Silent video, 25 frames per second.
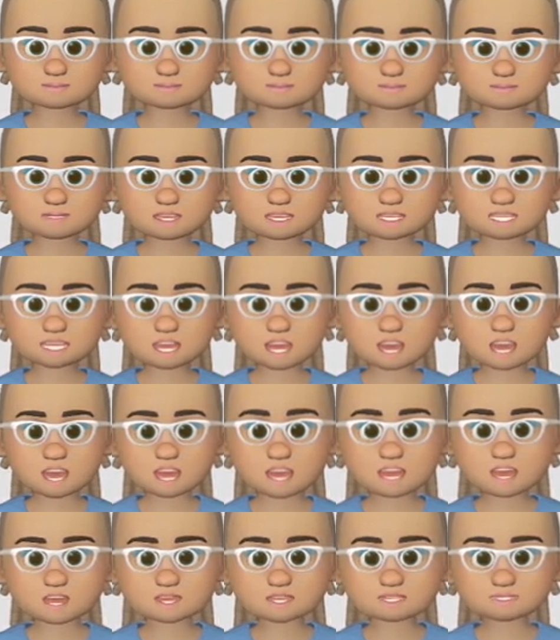or in other
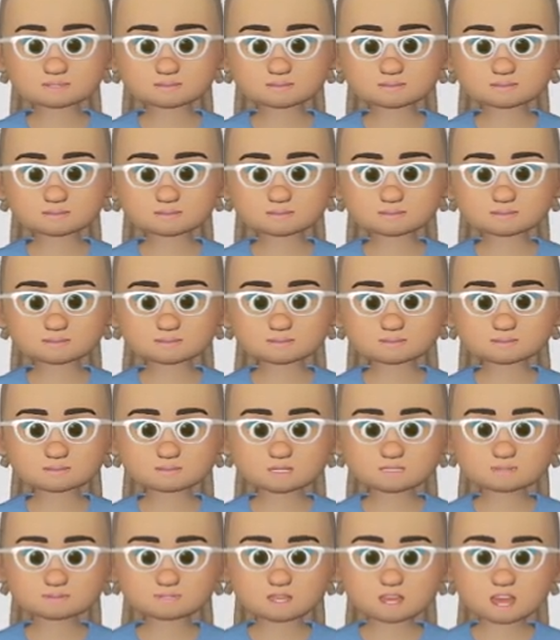words,
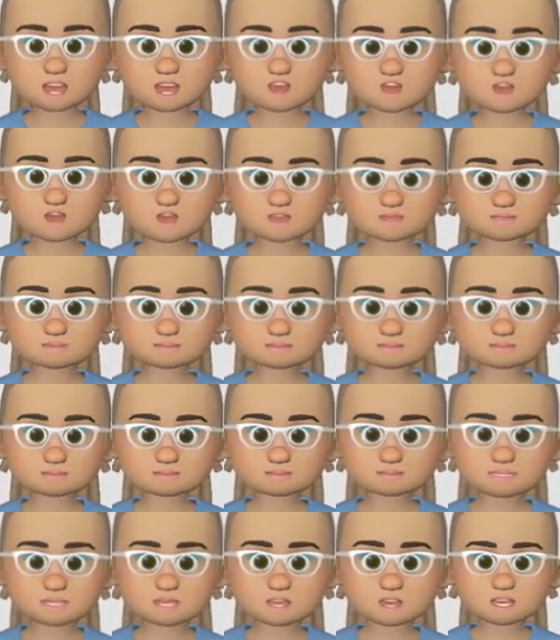sucrose,
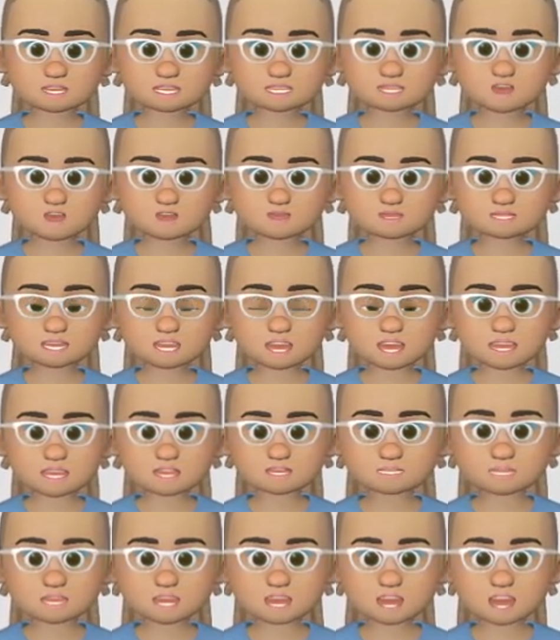will get a
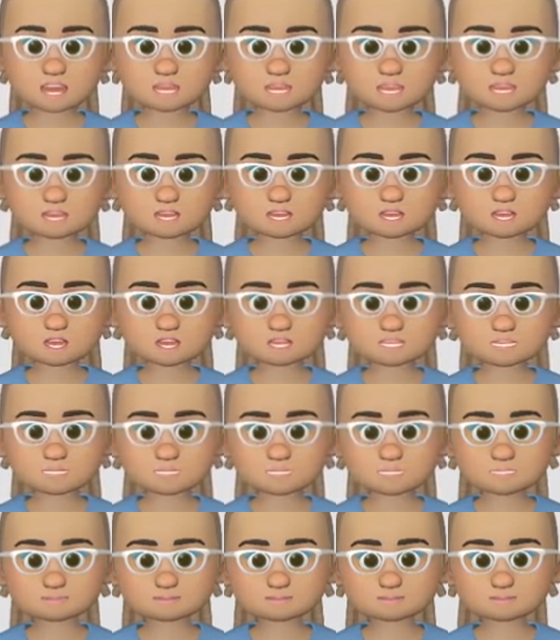value of
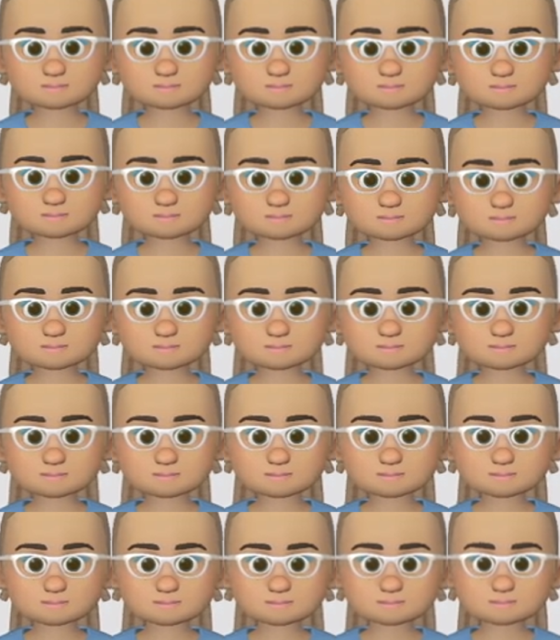100.
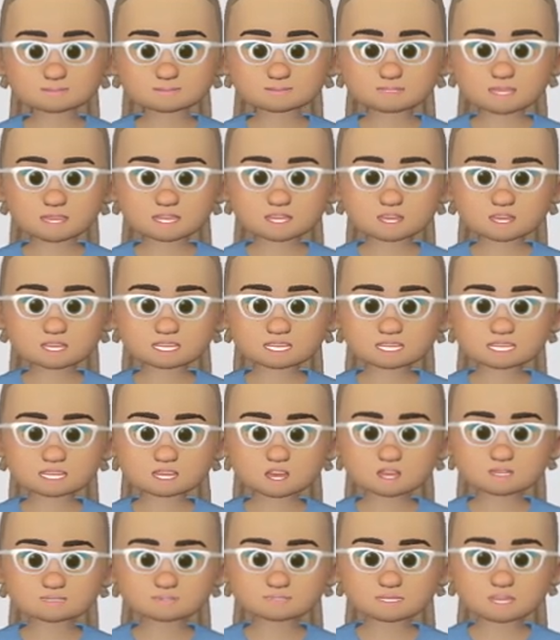And
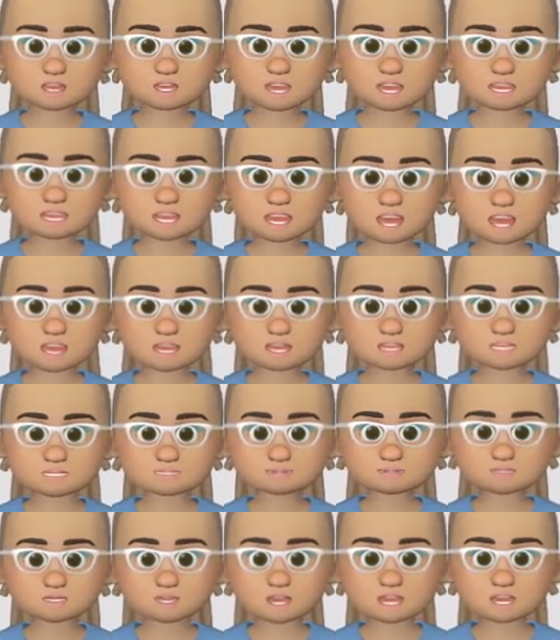then relative
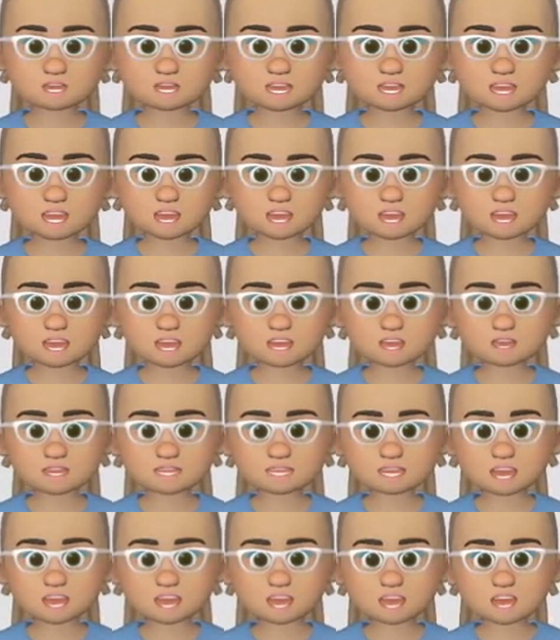to that value of
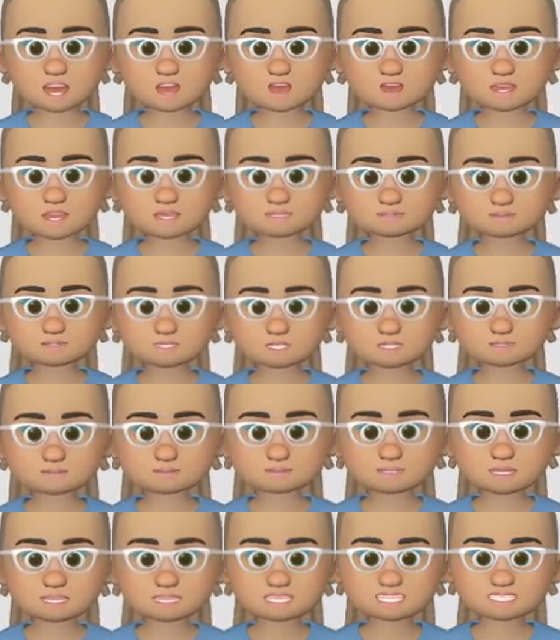100
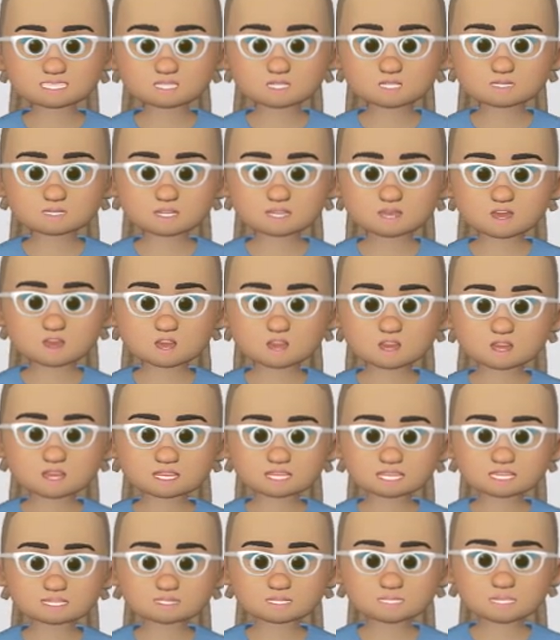that sucrose
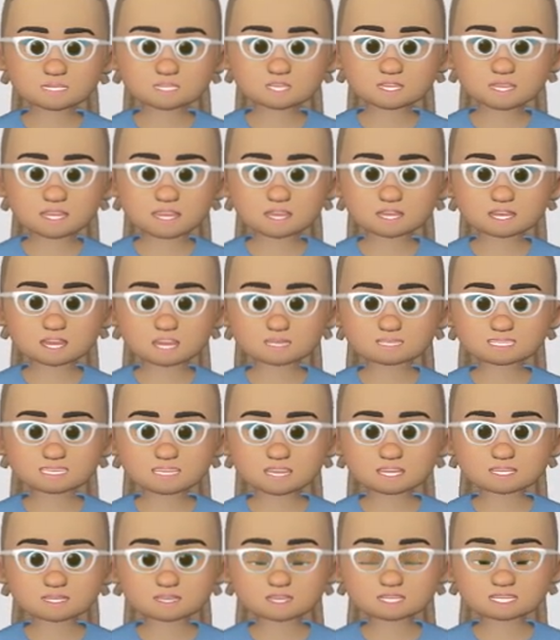has, which we can
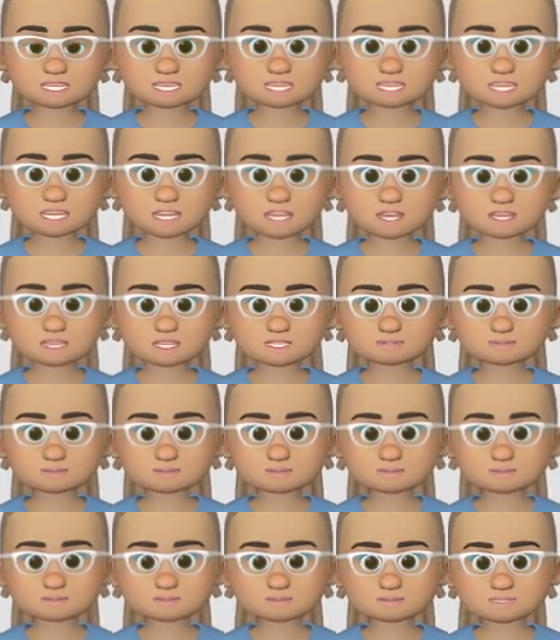observe right here,
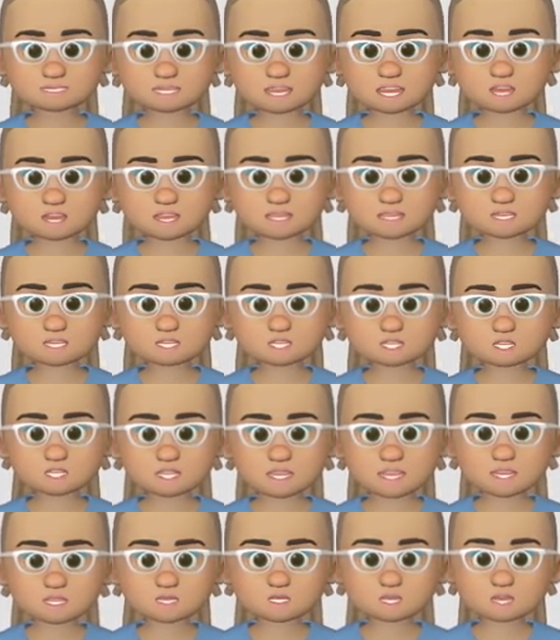we're going to
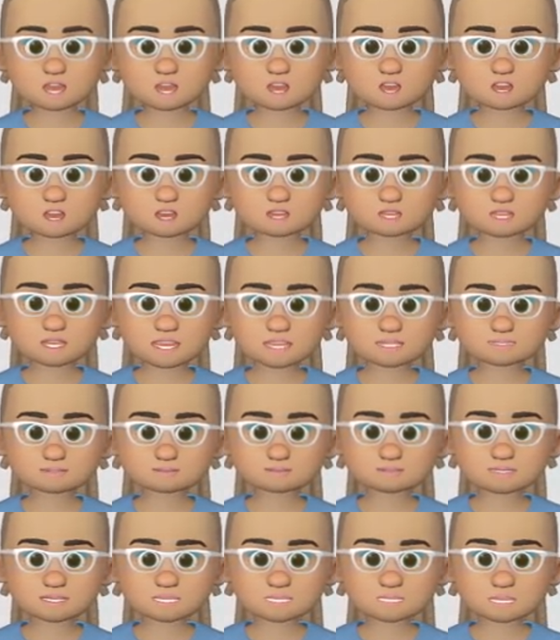see how sweet
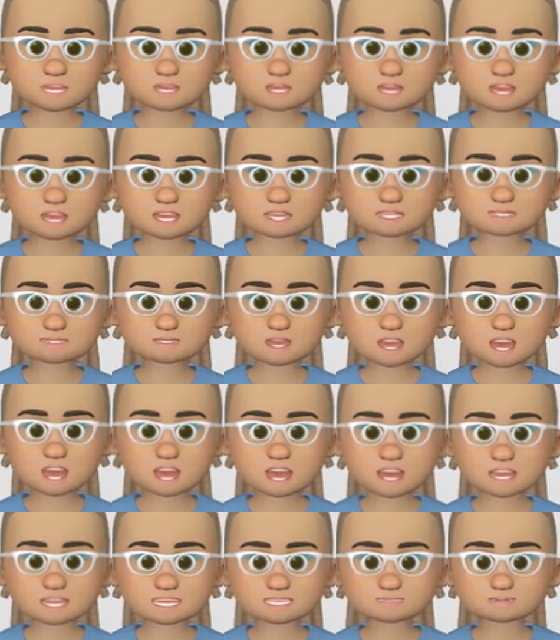things are
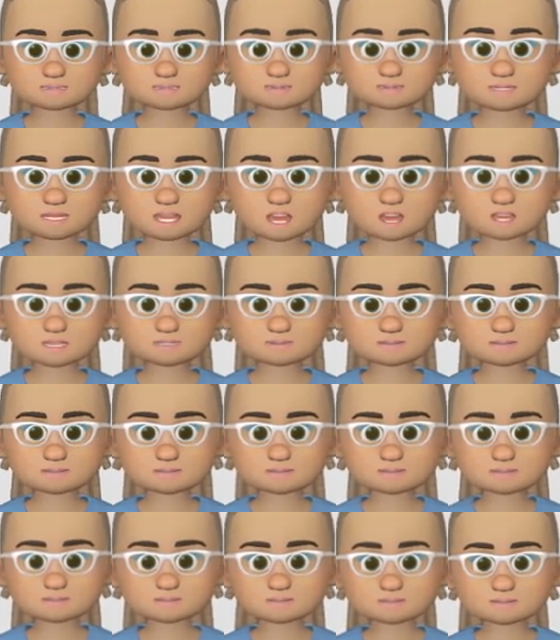on this scale.
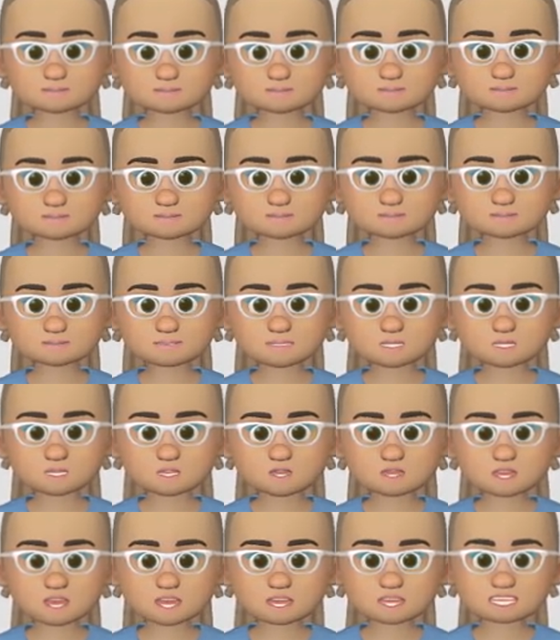You
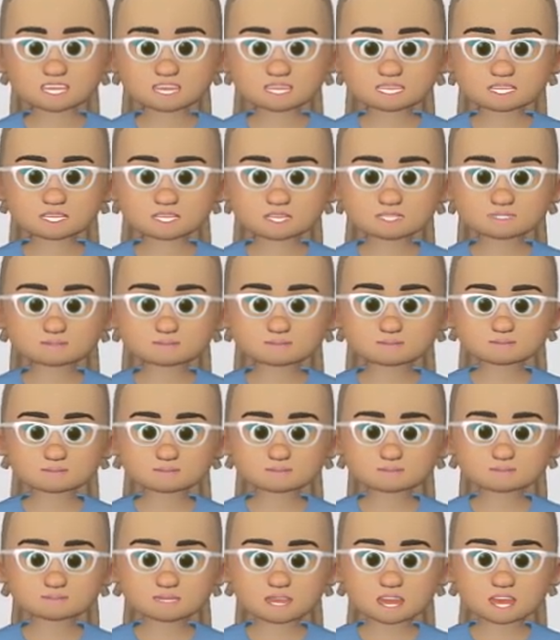can observe
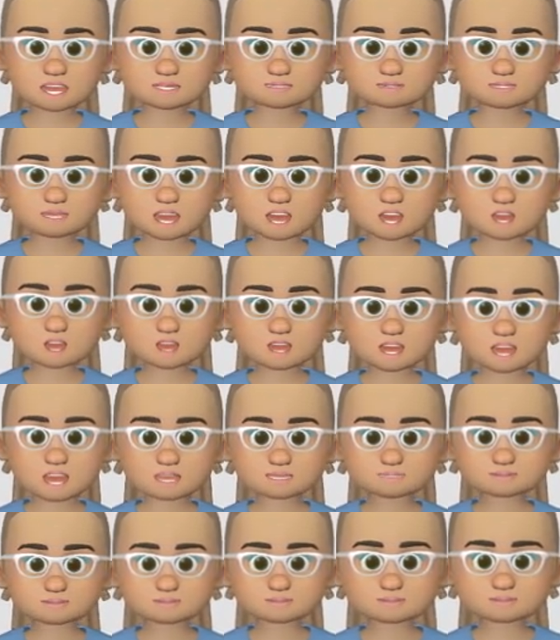that out
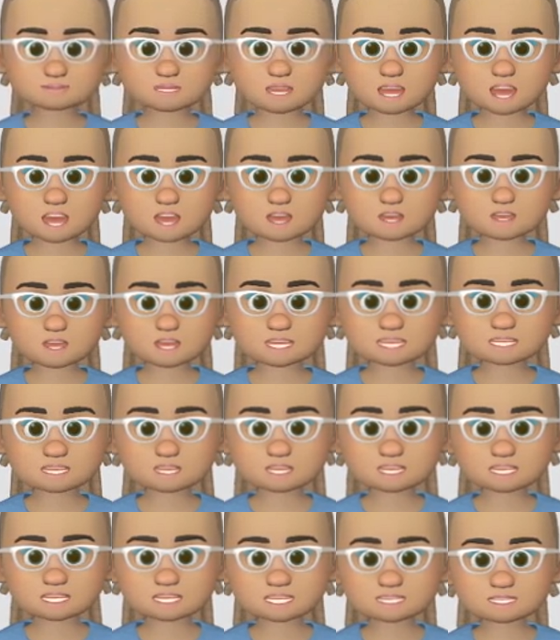of
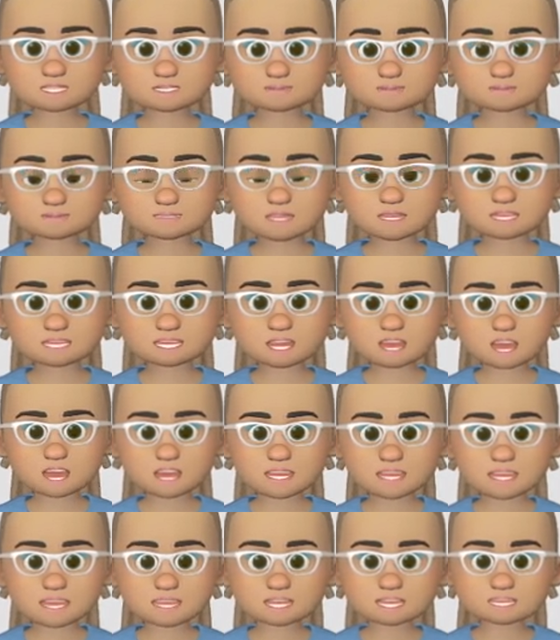monosaccharides and
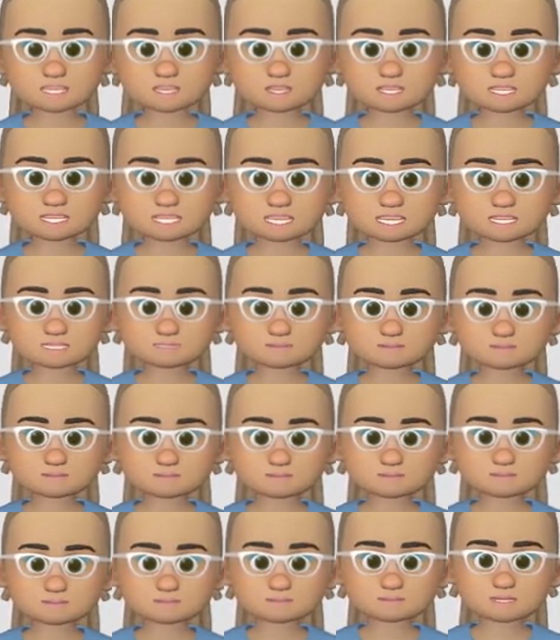disaccharides,
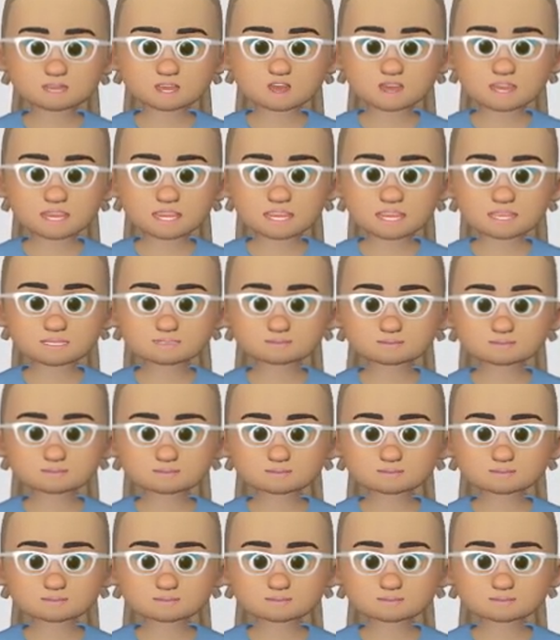only